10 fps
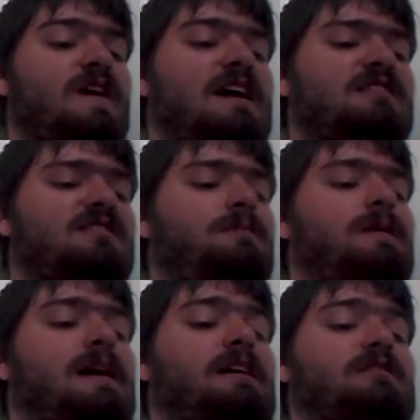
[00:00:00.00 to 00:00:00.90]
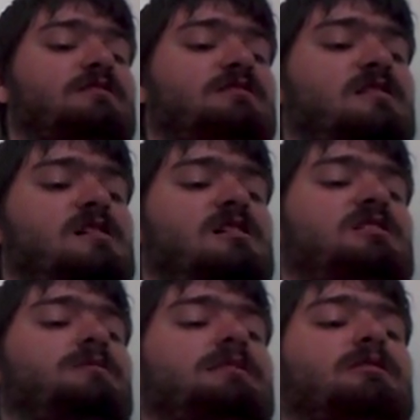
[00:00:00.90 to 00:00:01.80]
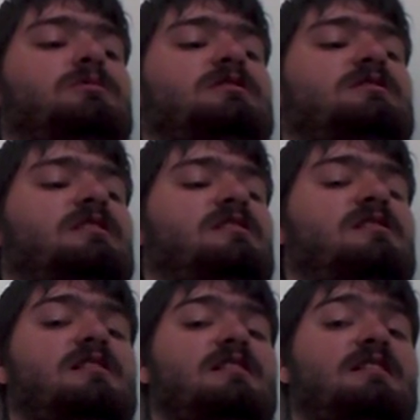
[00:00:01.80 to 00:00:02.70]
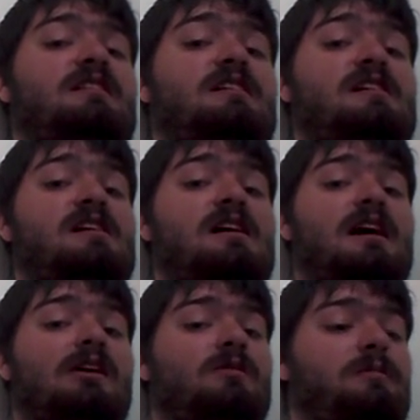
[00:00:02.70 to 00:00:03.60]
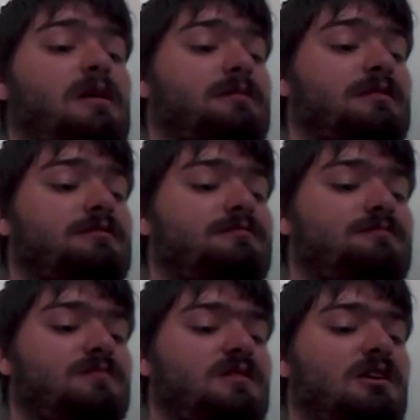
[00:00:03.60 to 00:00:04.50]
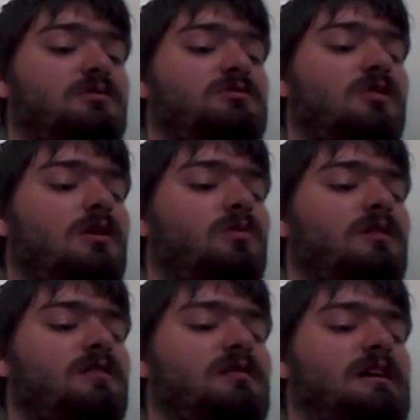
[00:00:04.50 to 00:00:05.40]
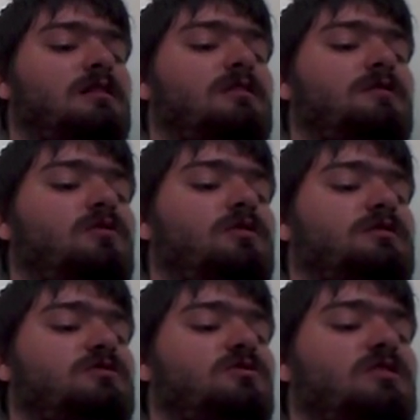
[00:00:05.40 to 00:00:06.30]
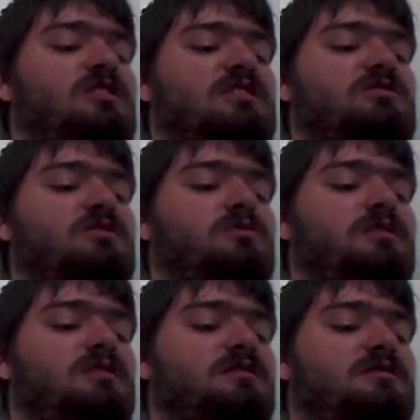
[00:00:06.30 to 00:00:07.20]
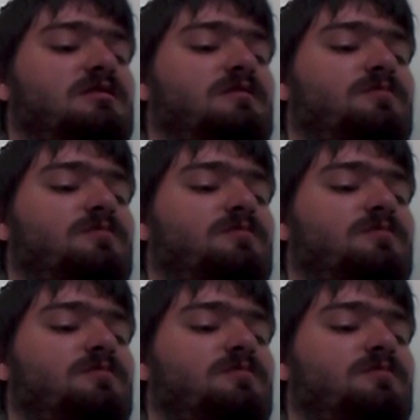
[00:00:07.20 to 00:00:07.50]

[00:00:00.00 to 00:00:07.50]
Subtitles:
Fancy Pants. Flex with this thing. Yeah, I remember. He was the only one of them Candlelight folk didn't over country ways.